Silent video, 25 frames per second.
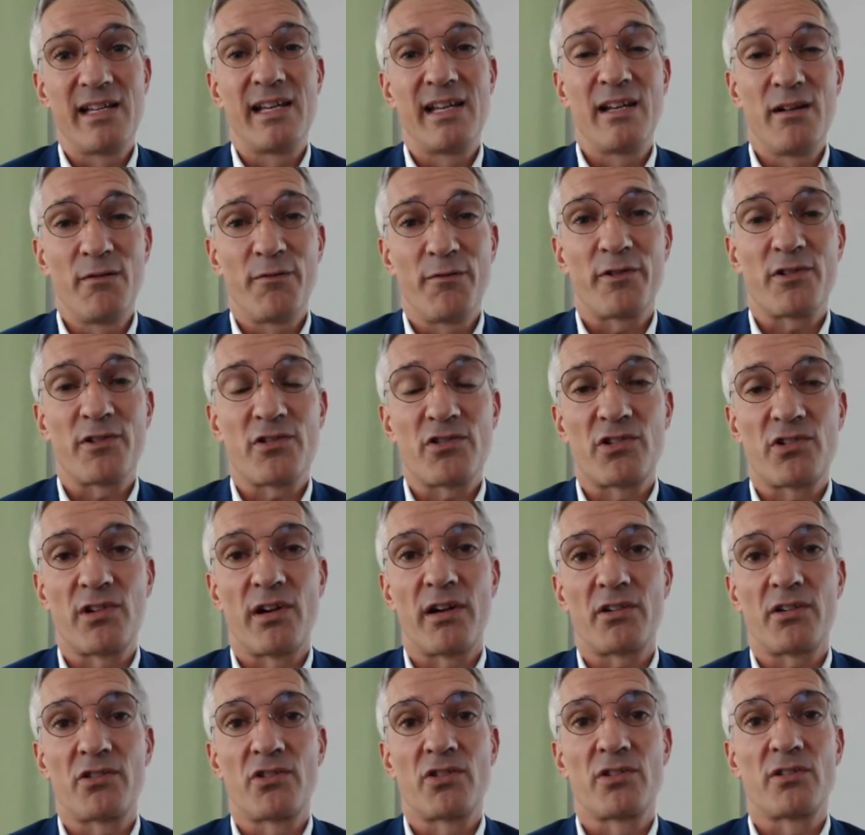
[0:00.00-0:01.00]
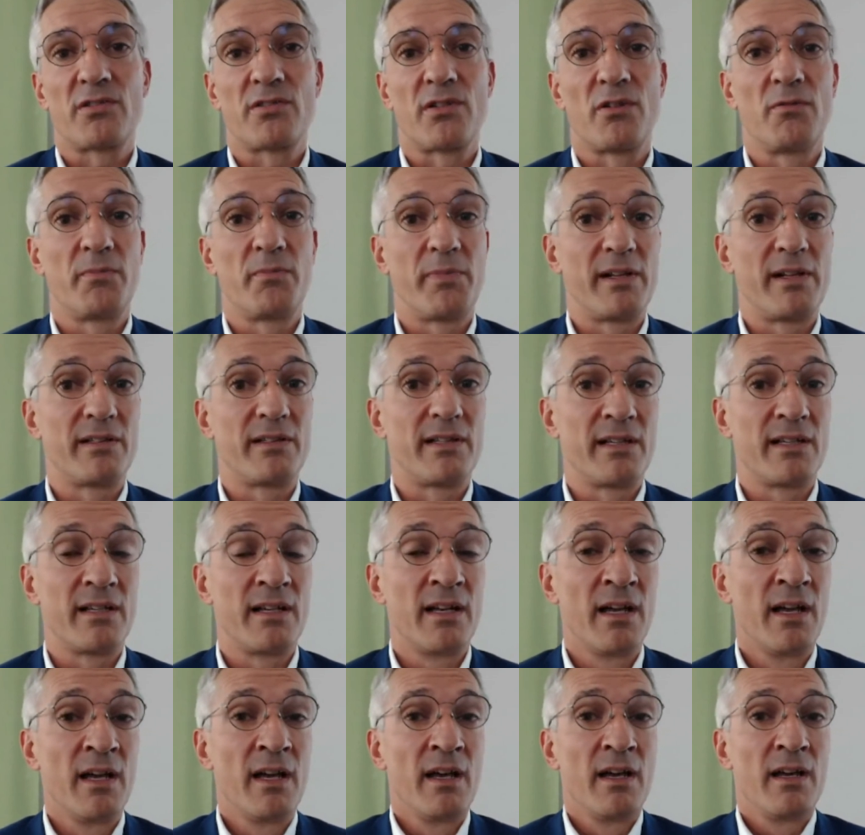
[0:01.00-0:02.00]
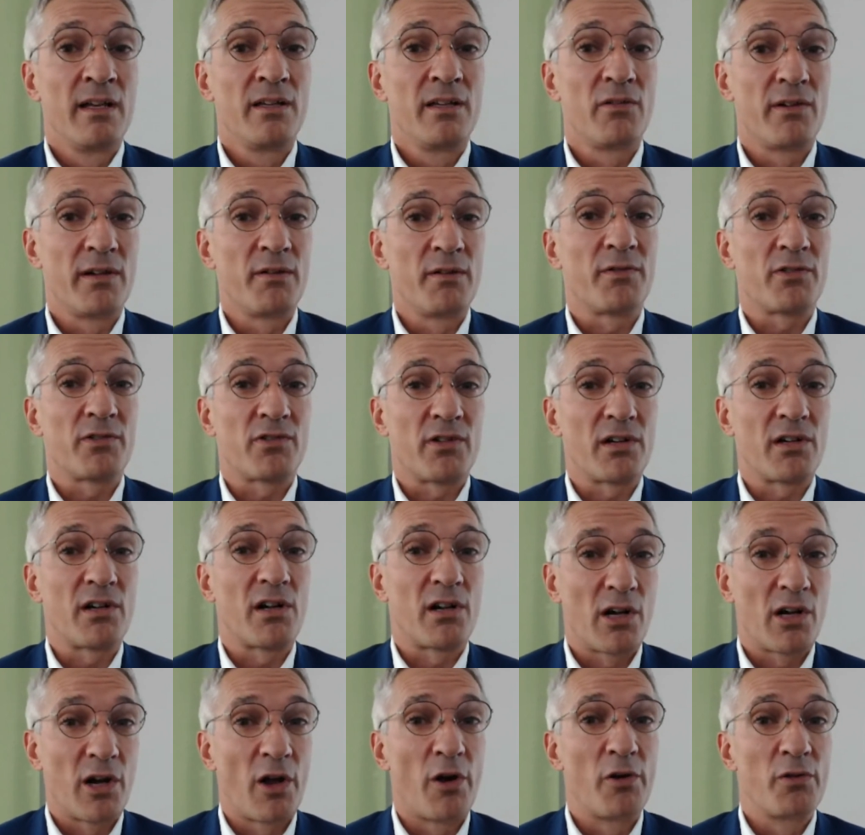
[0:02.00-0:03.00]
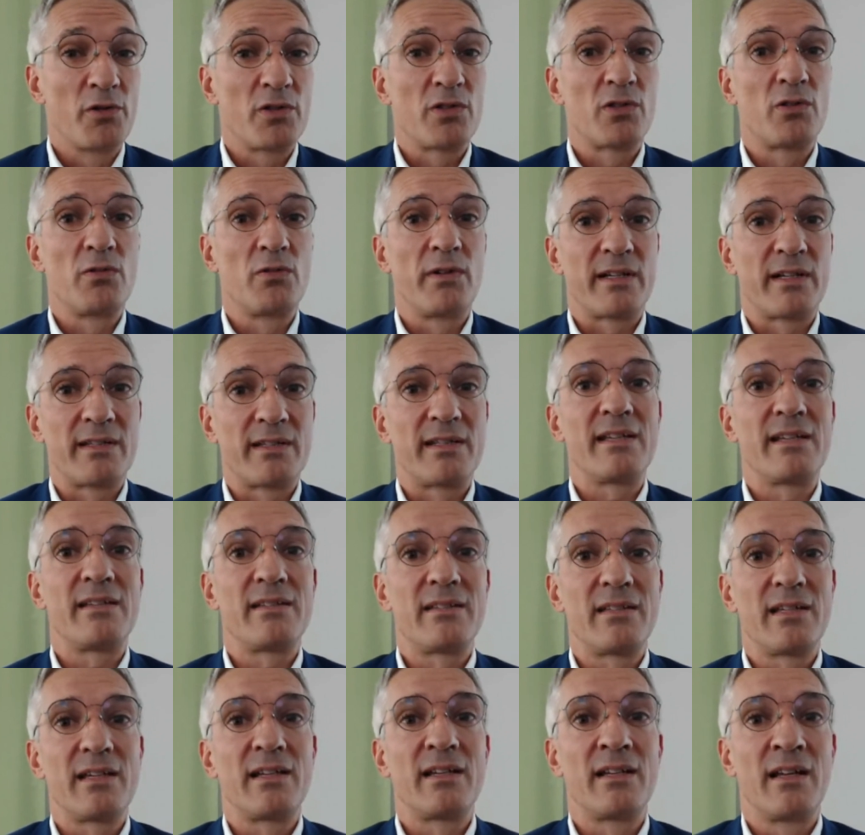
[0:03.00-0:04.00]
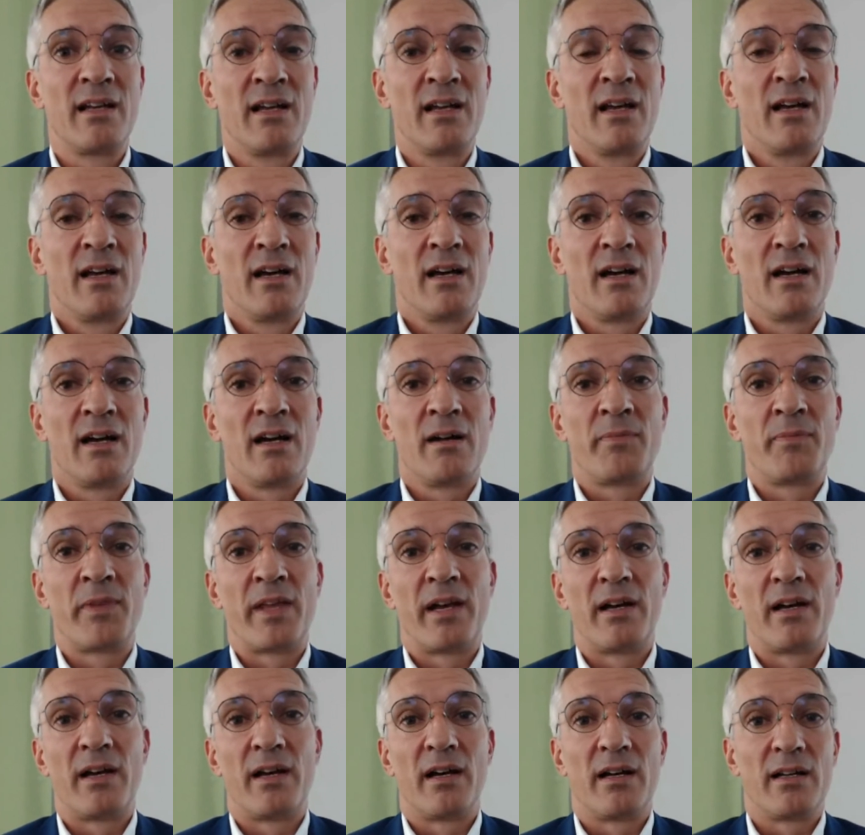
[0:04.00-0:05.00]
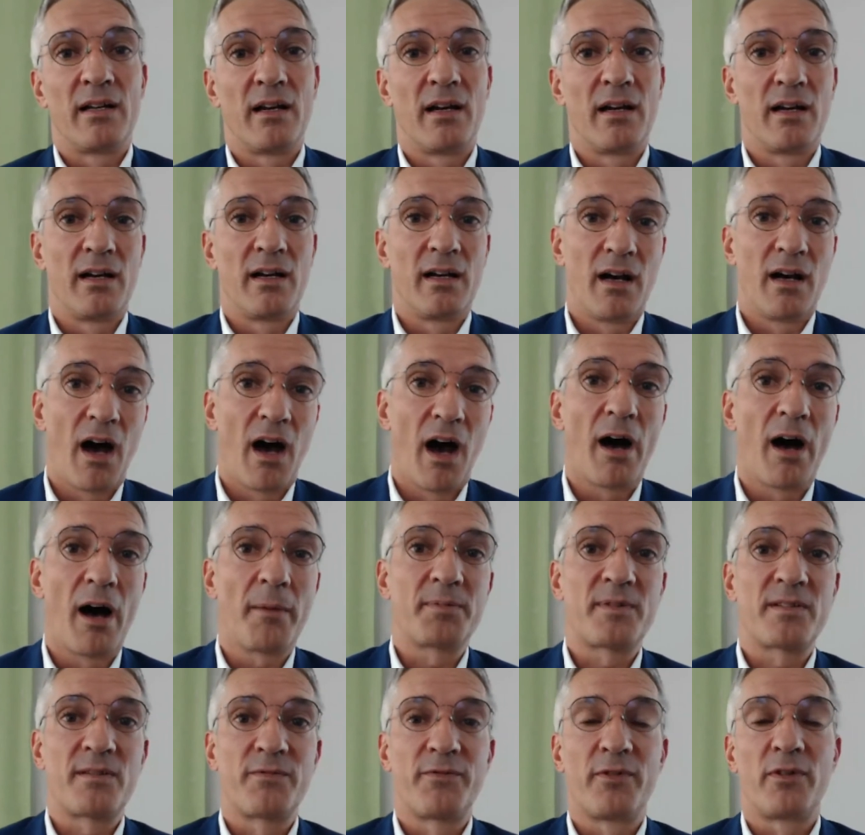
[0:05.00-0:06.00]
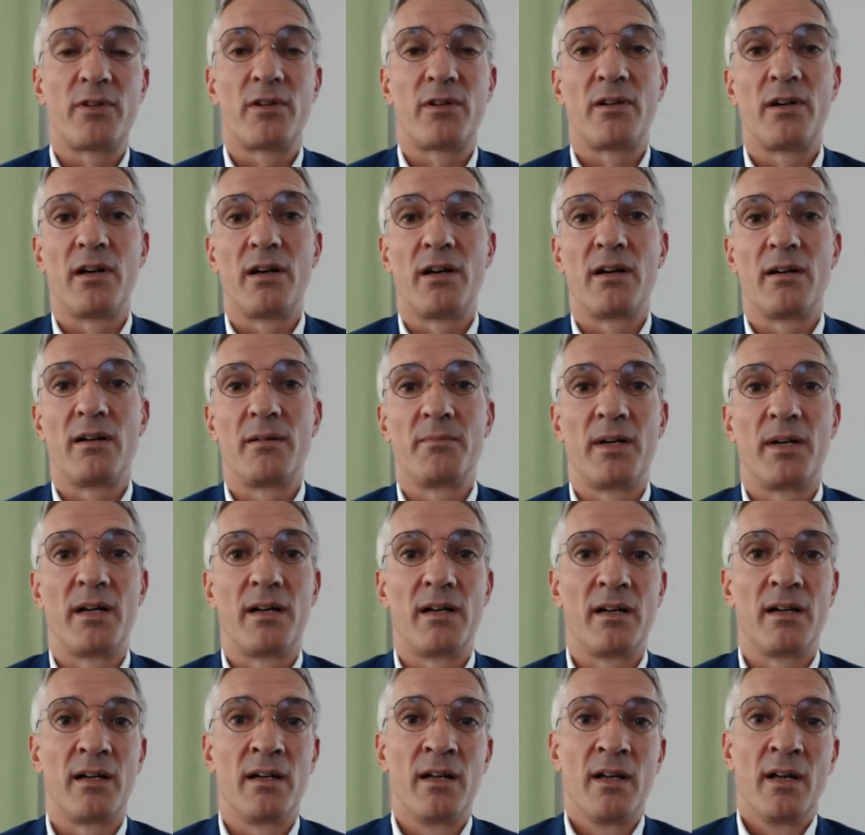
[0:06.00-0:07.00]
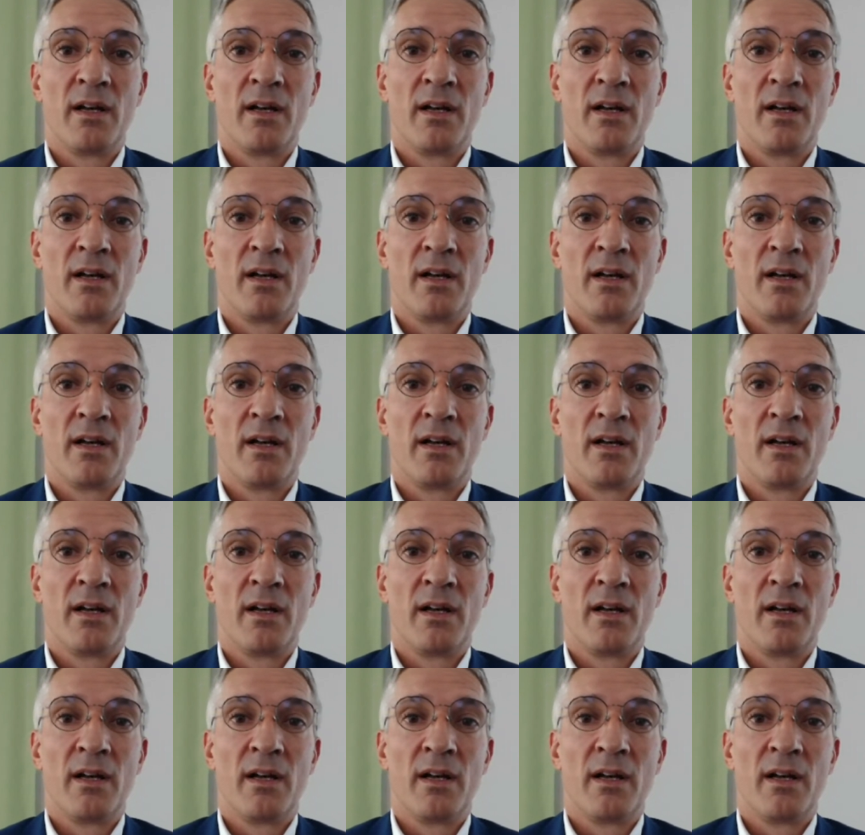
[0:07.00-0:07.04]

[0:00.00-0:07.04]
infrastructure. So building your infrastructure close to existing hubs for ammonia